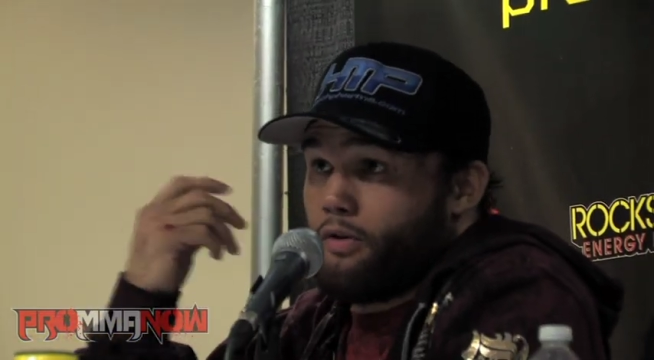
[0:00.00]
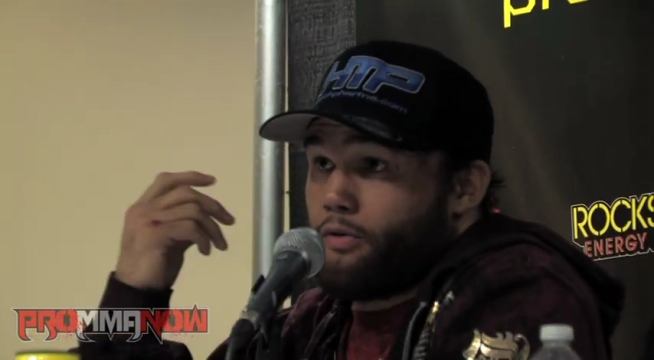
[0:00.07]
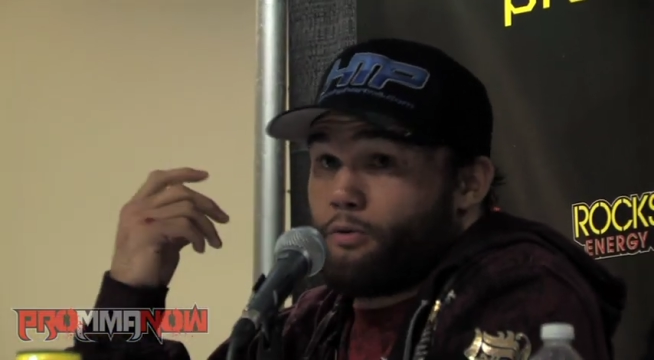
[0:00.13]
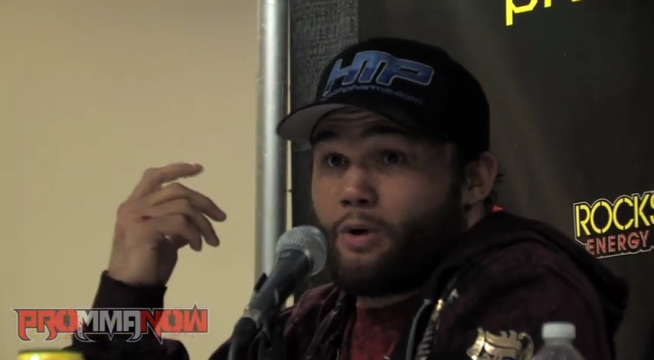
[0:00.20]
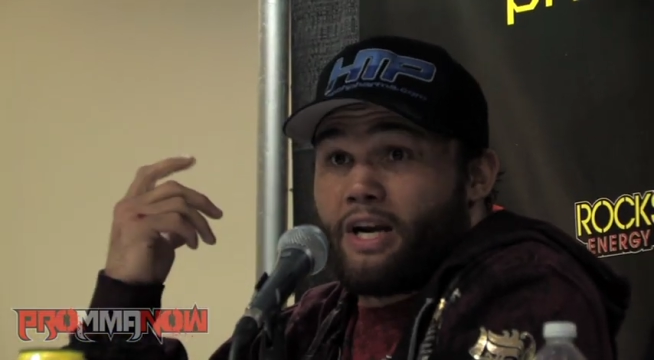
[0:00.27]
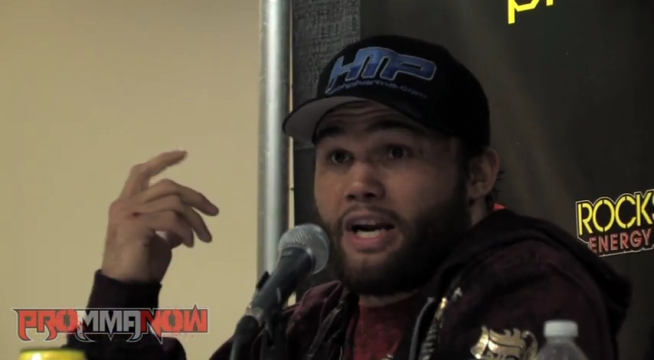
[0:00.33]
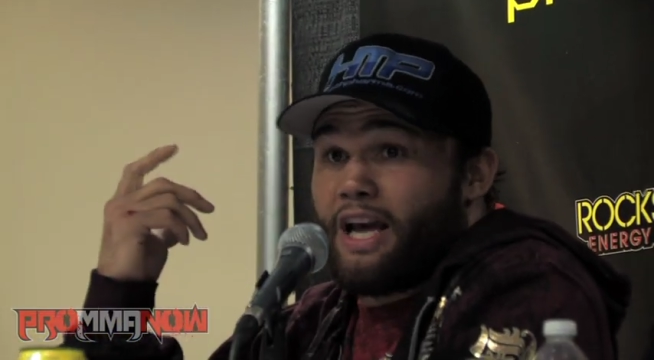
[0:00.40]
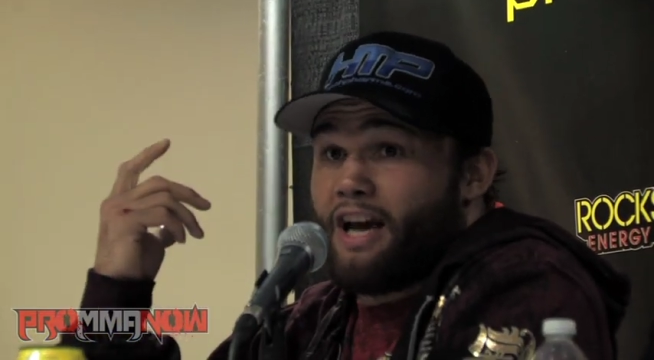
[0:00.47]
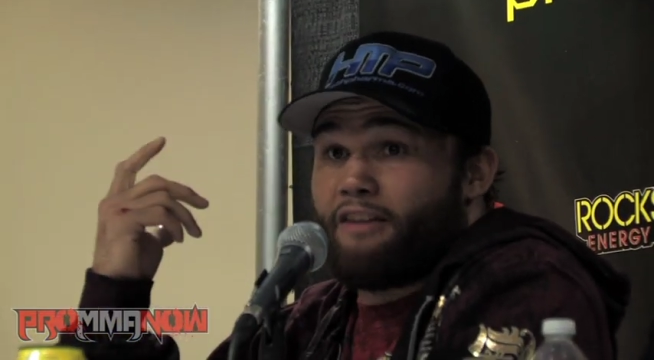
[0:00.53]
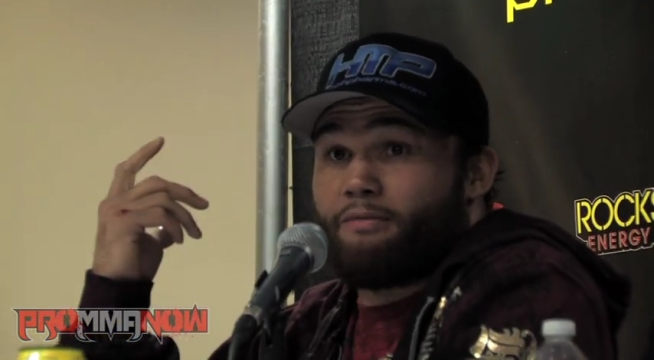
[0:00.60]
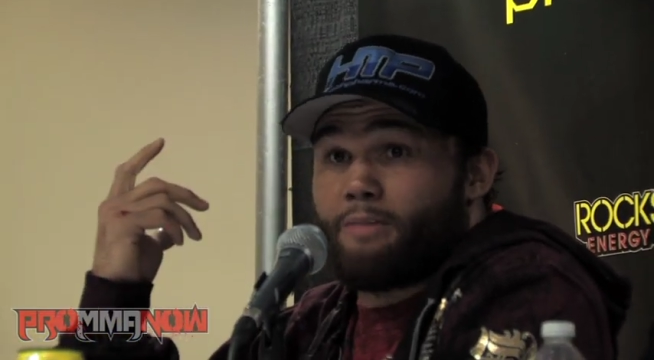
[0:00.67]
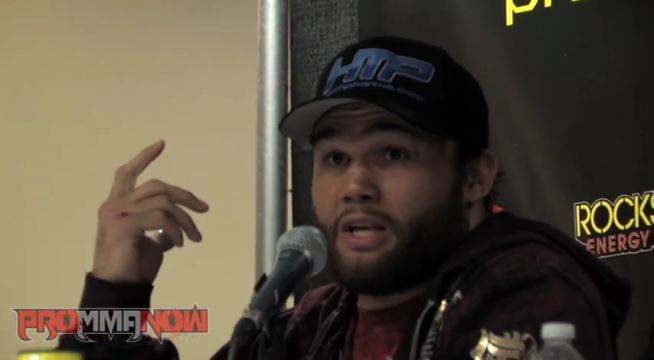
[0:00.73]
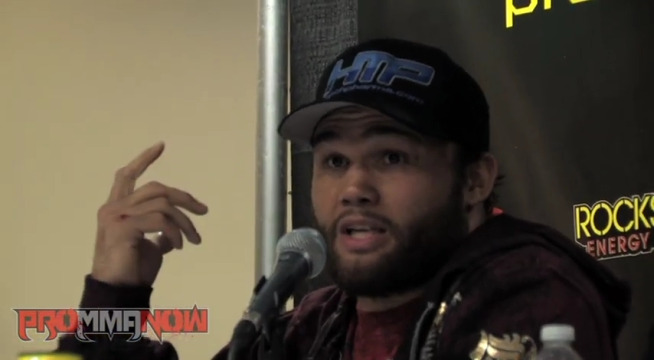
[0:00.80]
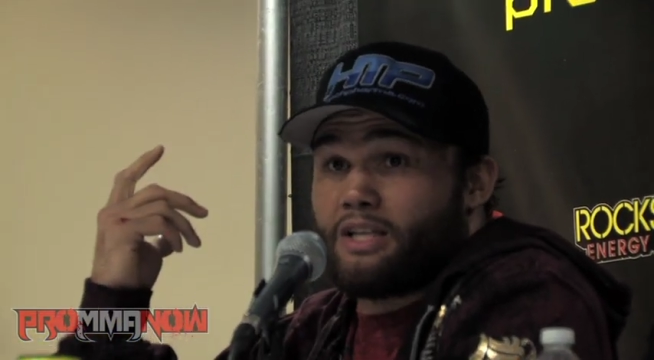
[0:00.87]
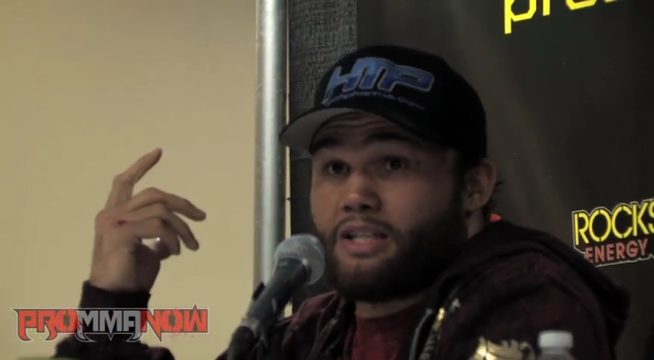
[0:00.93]
3.5
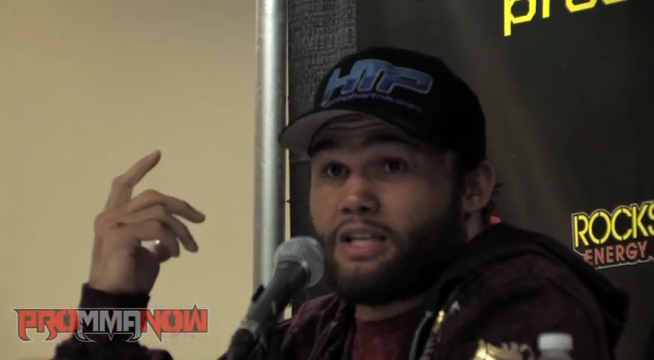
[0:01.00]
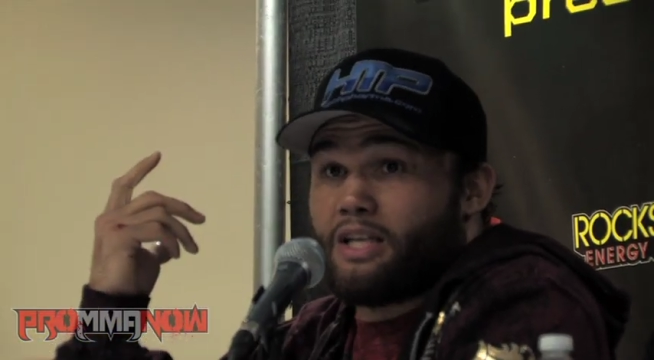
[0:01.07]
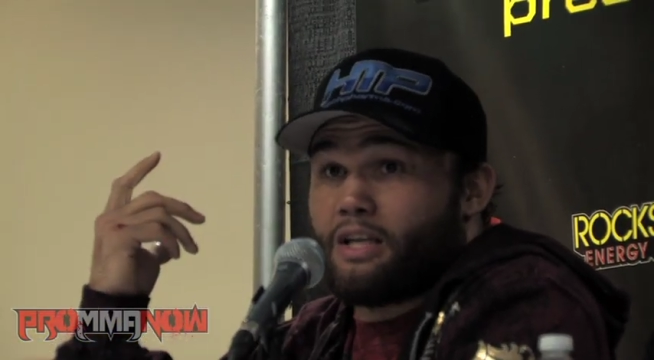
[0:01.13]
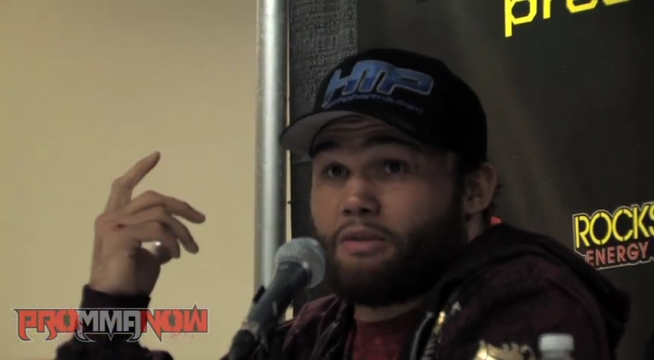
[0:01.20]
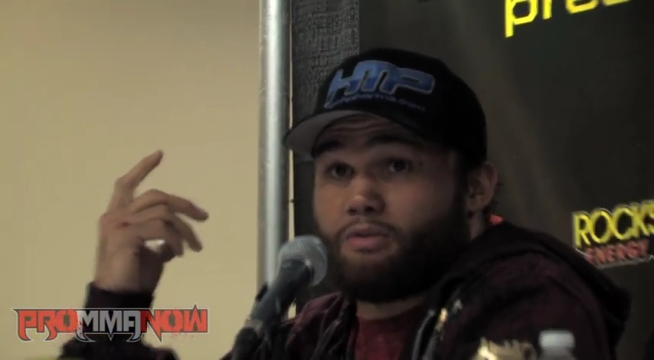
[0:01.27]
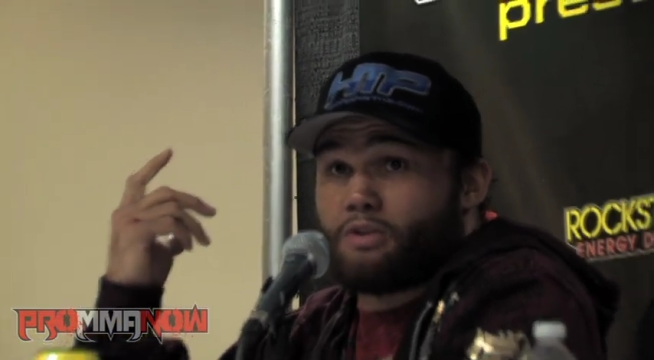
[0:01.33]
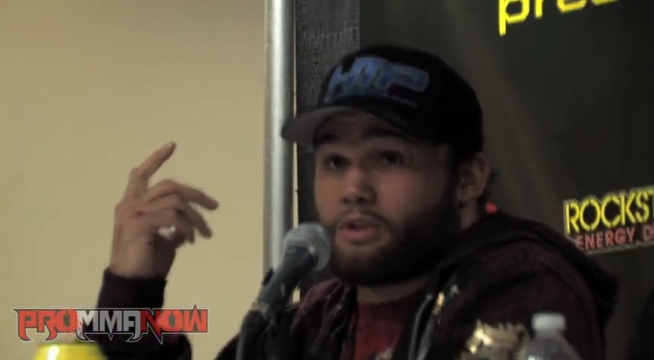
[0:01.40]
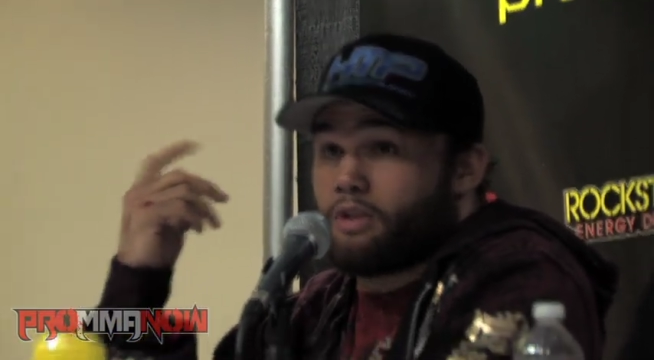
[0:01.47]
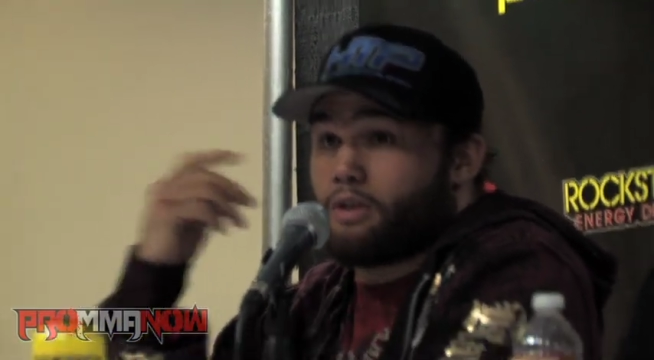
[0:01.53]
minutes in.